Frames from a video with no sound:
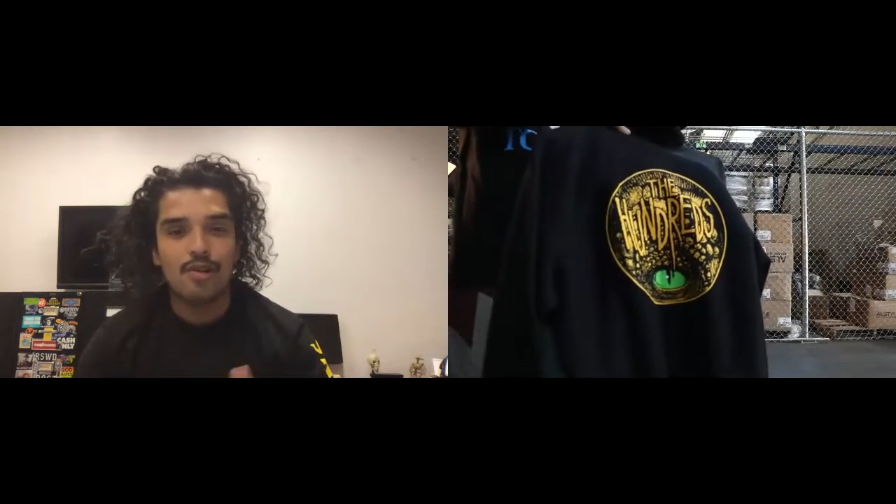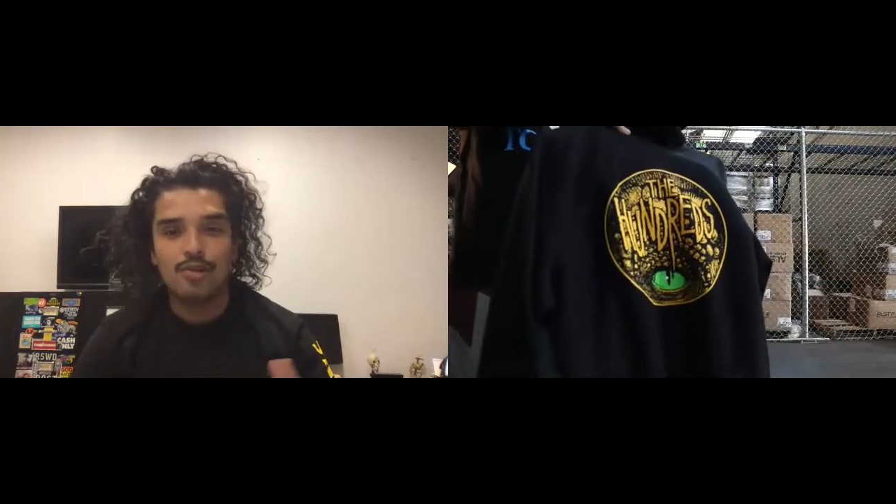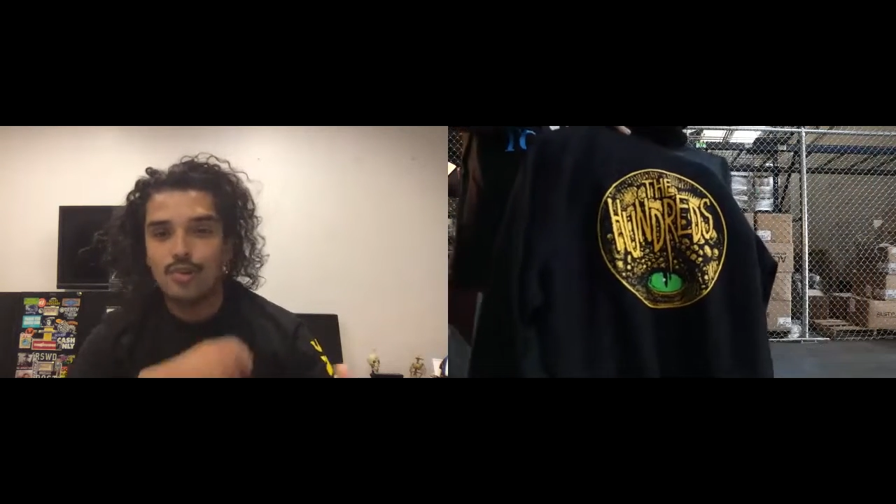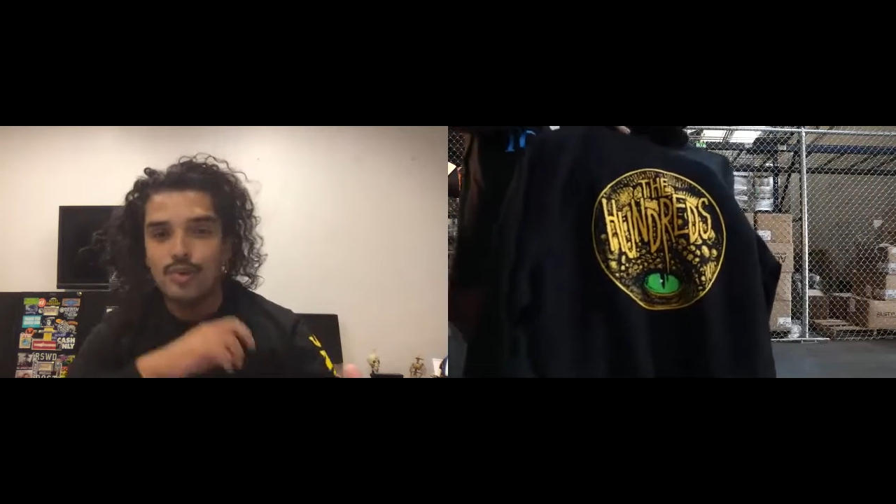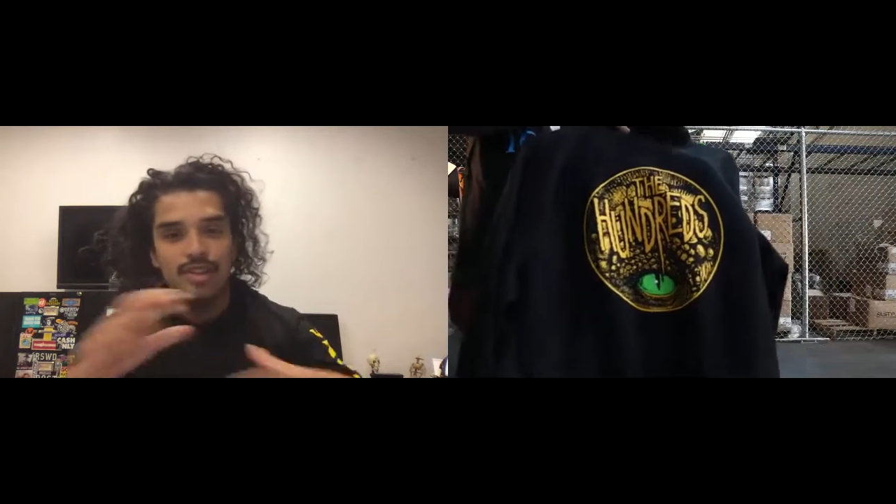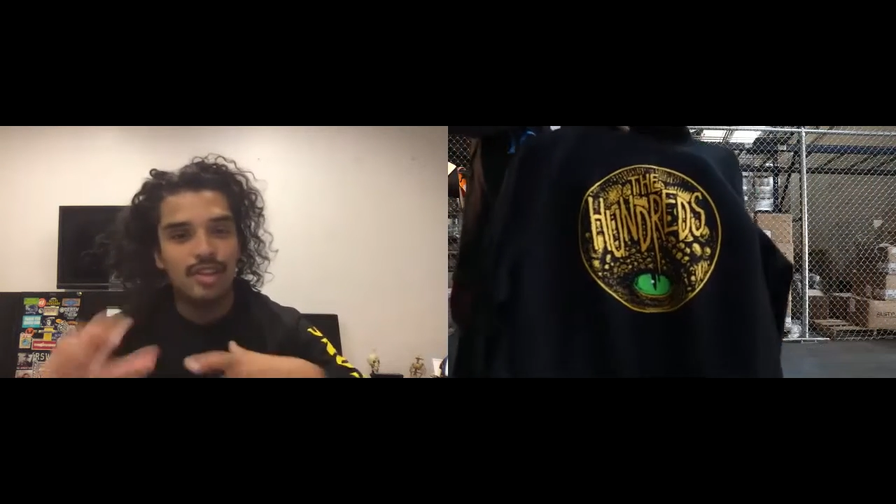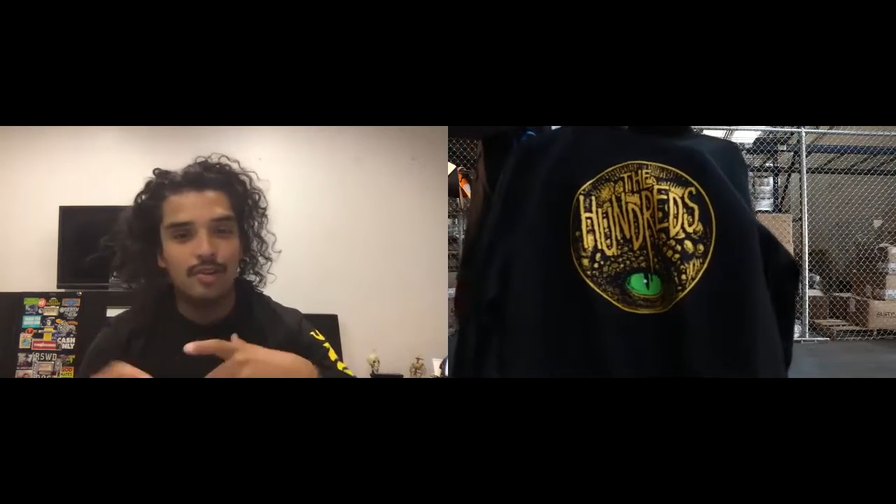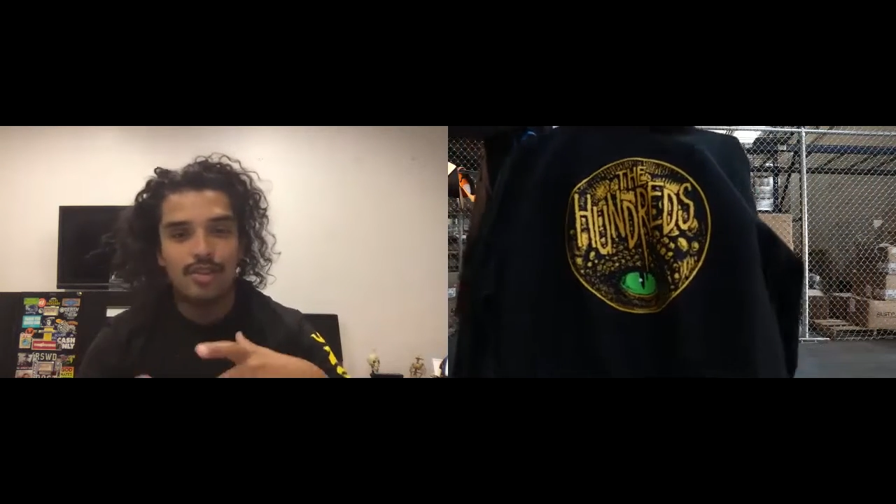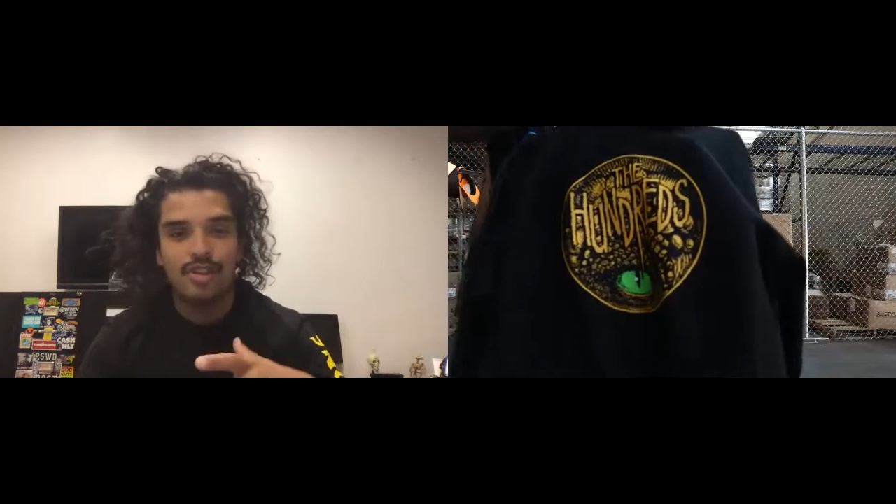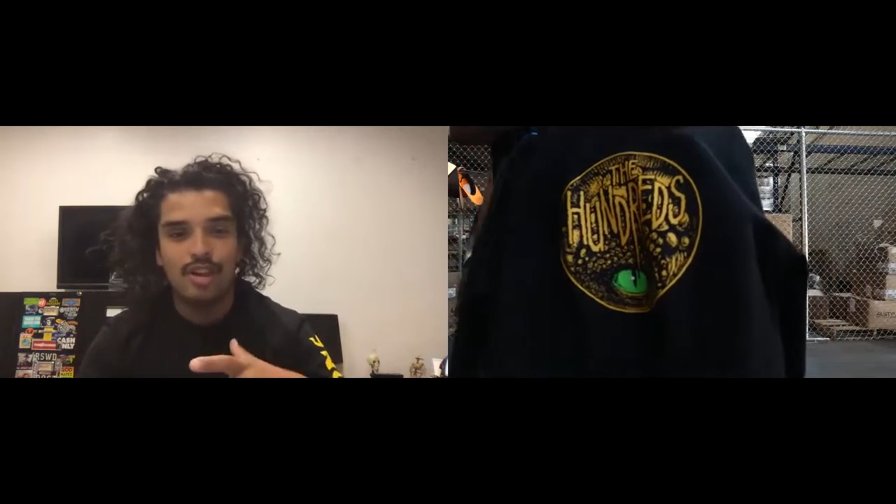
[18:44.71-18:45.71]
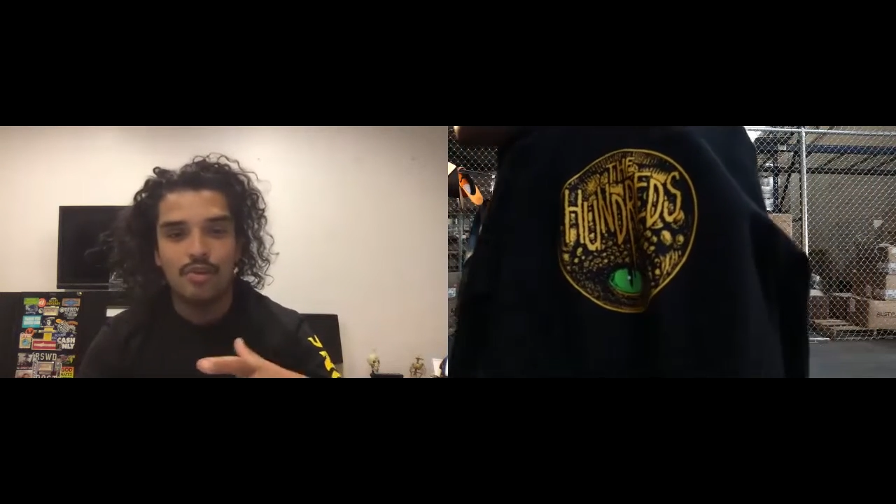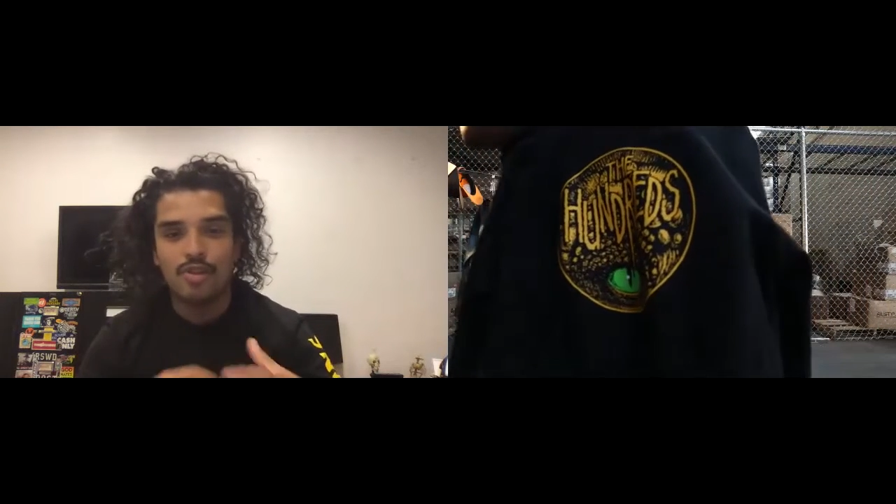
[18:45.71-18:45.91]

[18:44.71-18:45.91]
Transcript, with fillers: Only we did it with uh, with